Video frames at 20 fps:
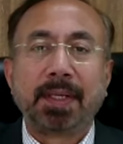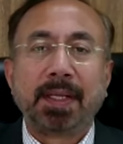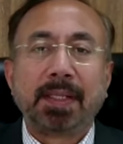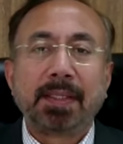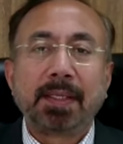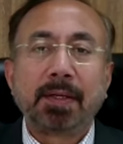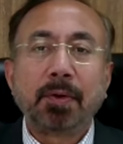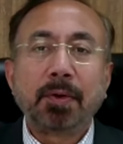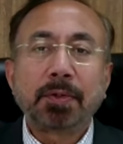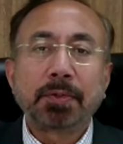
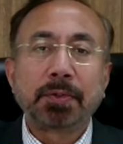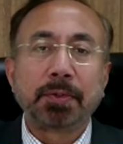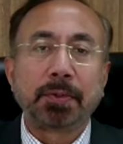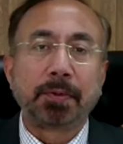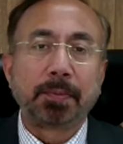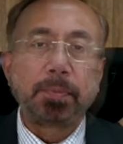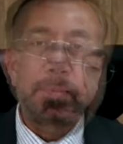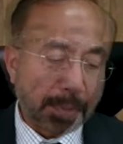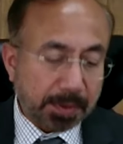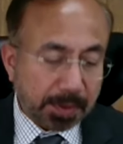Then
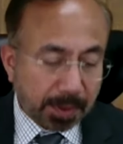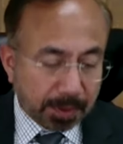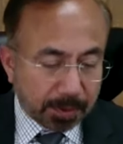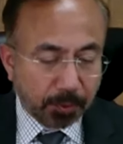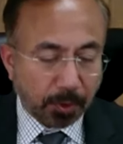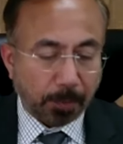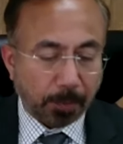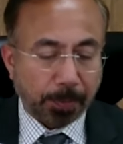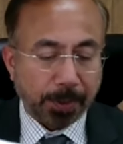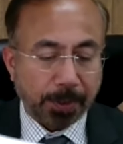also, the sixth
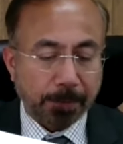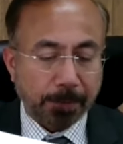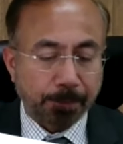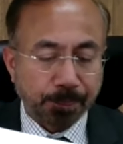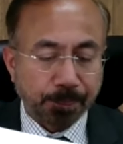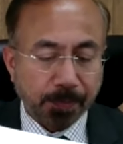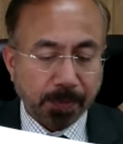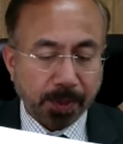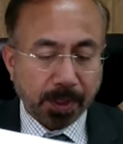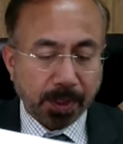topic,
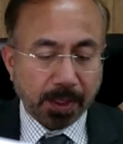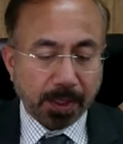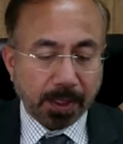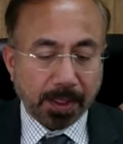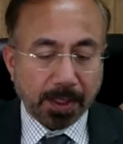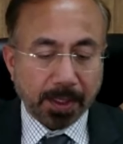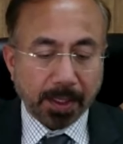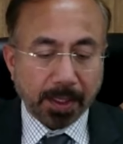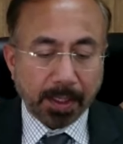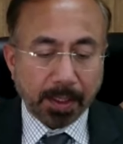
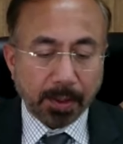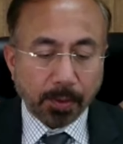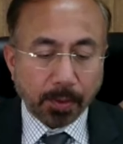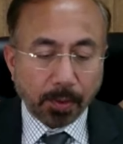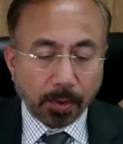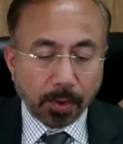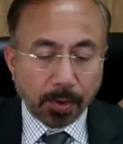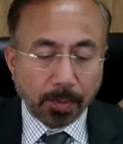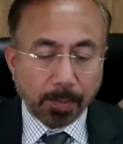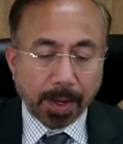nearly
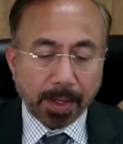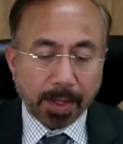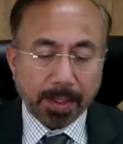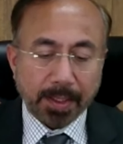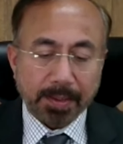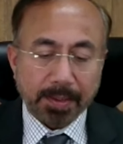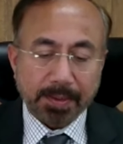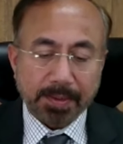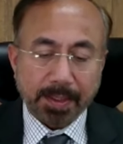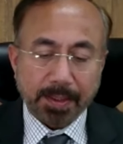all man
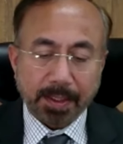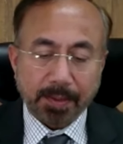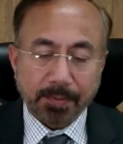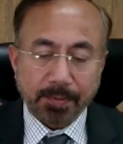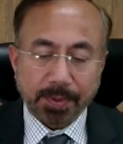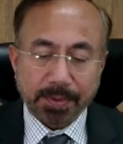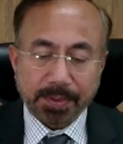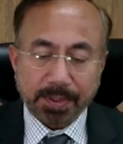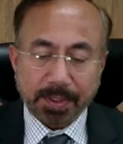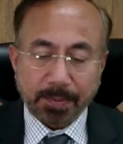can stand
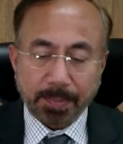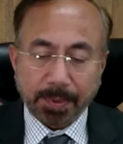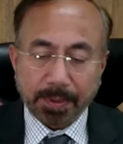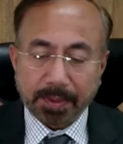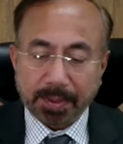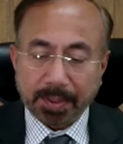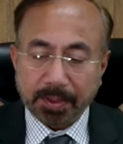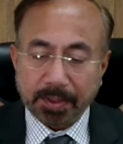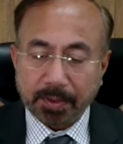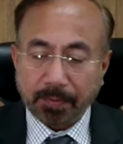adversity, but
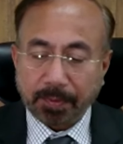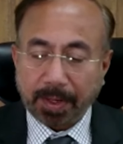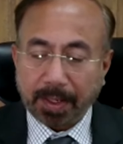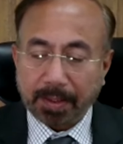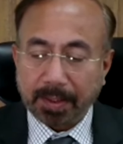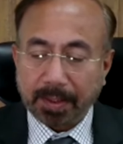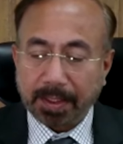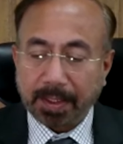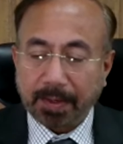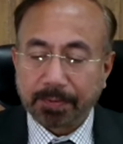the test of
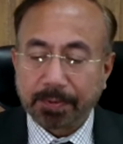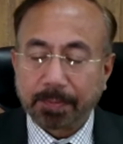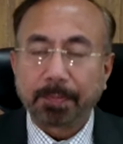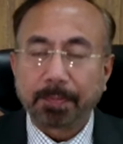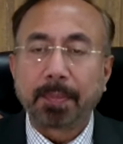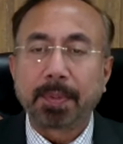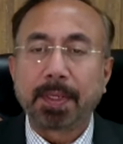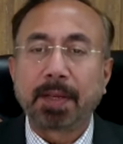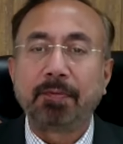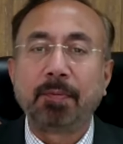character gives him,
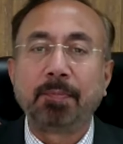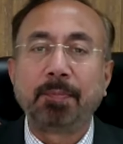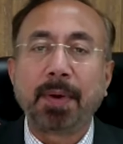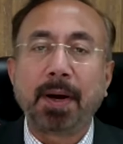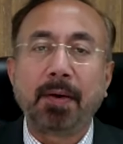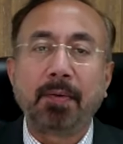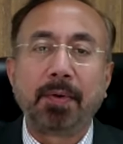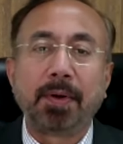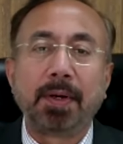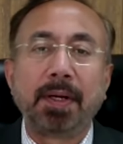gives him
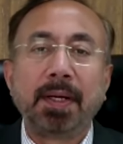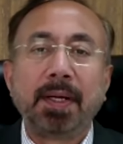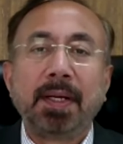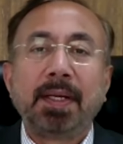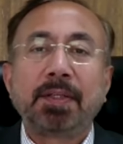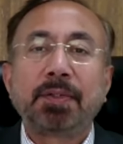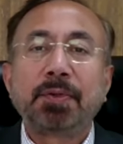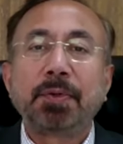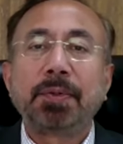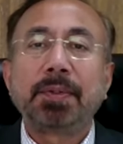power.
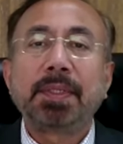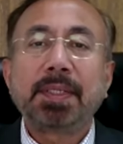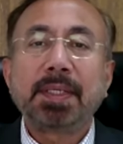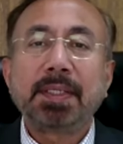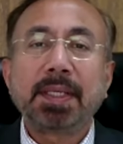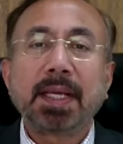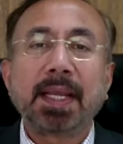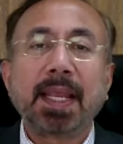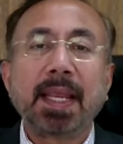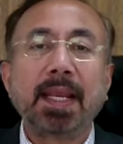So this
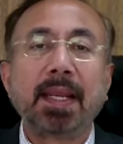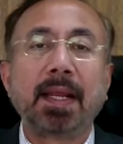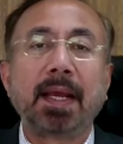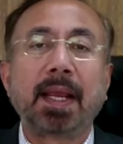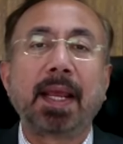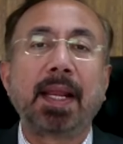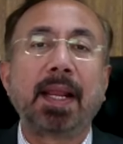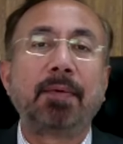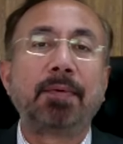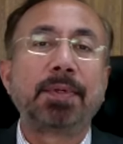is again,
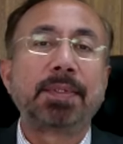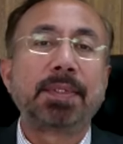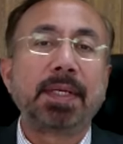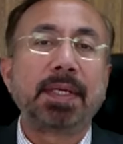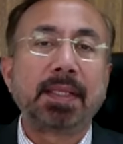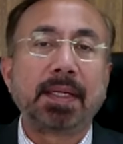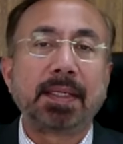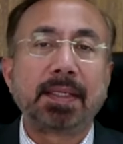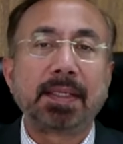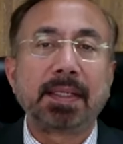again, I would
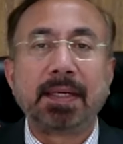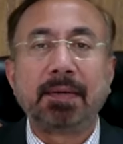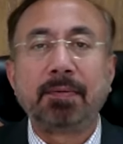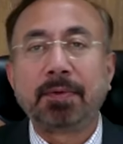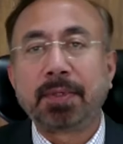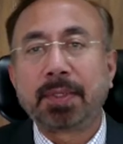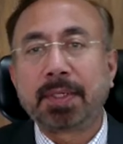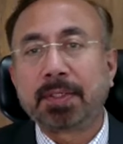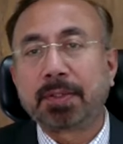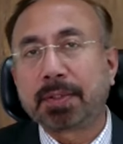say that
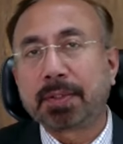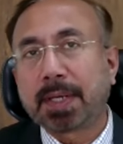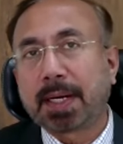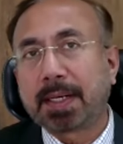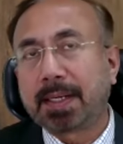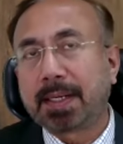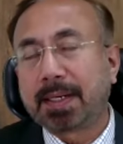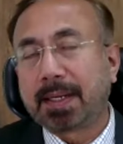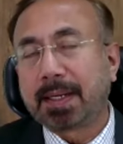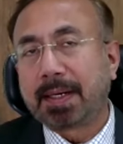individual and
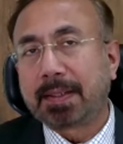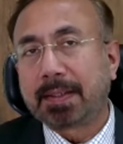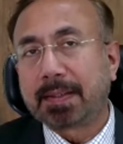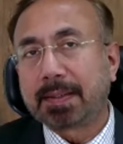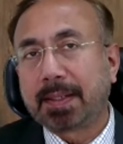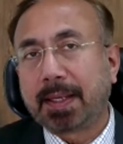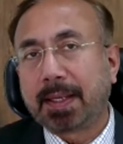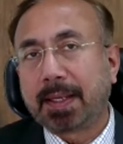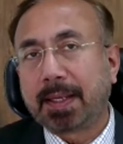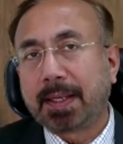society connect is
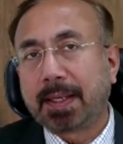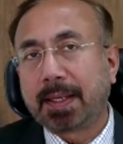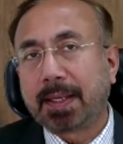there.